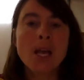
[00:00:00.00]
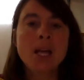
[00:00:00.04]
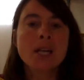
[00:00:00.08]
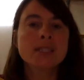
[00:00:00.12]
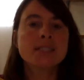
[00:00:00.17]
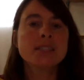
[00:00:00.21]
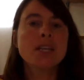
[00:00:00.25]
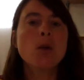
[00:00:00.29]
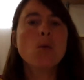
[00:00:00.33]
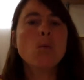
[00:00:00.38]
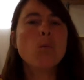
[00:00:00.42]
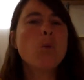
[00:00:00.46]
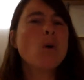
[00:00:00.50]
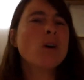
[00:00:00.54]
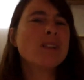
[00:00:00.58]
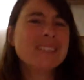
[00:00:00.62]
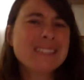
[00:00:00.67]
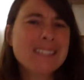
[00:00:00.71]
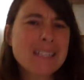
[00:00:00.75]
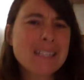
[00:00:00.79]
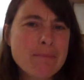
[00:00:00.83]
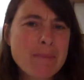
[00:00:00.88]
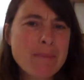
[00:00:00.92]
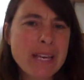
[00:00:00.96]
So what
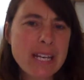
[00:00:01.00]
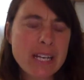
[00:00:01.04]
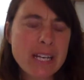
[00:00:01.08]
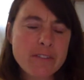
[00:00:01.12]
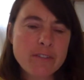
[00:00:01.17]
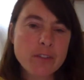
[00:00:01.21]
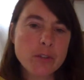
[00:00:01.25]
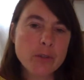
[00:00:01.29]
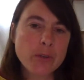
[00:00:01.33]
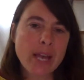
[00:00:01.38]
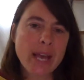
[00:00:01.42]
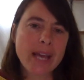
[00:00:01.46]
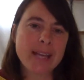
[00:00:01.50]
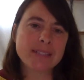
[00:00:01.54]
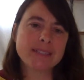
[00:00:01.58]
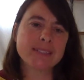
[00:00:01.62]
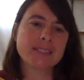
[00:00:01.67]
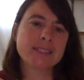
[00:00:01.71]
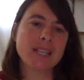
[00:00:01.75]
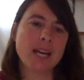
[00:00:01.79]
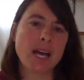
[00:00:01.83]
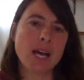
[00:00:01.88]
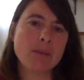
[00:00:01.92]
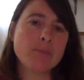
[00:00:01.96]
does it mean if you
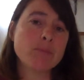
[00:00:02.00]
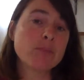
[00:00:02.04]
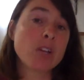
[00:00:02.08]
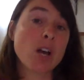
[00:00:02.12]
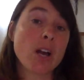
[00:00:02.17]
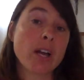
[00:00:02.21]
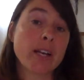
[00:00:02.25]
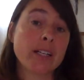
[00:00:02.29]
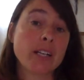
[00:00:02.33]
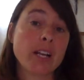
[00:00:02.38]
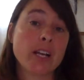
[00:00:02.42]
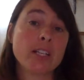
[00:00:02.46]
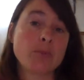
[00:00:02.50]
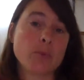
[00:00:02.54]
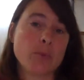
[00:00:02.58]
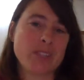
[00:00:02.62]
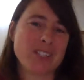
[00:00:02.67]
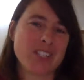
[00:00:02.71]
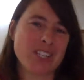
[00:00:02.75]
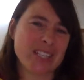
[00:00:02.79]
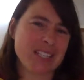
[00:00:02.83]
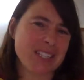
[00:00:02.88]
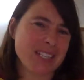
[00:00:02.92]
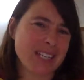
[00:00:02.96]
get diagnosed
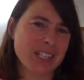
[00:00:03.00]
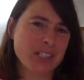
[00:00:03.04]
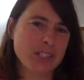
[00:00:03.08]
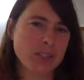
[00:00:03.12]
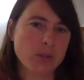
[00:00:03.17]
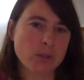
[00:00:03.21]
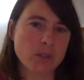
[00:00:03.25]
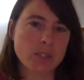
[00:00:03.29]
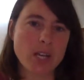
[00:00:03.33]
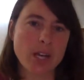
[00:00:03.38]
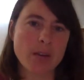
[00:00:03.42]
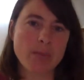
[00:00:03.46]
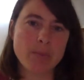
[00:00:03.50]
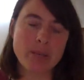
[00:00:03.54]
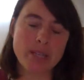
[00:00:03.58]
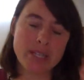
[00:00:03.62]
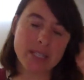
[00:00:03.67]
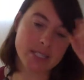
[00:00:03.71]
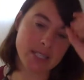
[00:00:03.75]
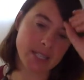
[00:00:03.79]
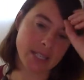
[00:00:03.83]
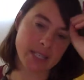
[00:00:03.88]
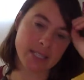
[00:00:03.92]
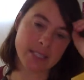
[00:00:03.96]
with gestational
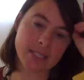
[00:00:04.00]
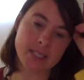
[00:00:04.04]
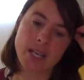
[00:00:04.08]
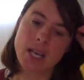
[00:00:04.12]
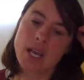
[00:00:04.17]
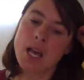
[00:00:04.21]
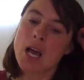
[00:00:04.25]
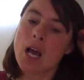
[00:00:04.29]
diabetes?